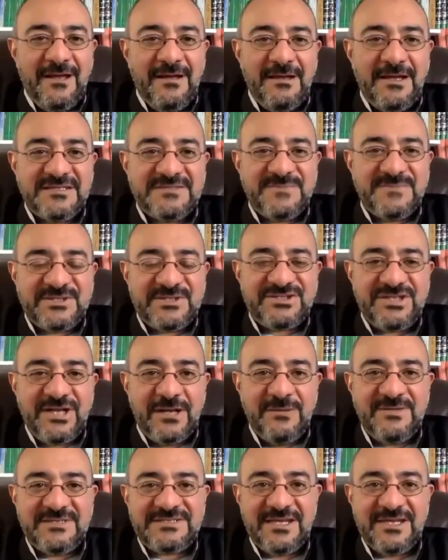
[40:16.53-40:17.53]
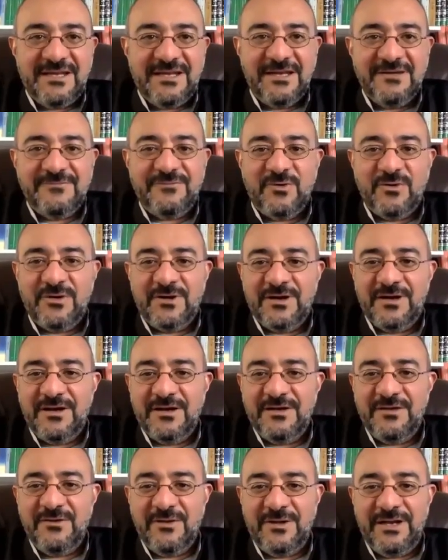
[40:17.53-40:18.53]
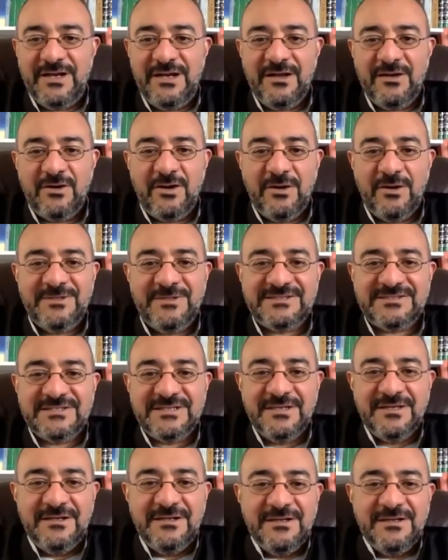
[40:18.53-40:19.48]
as much time as I can for Q&A and comments.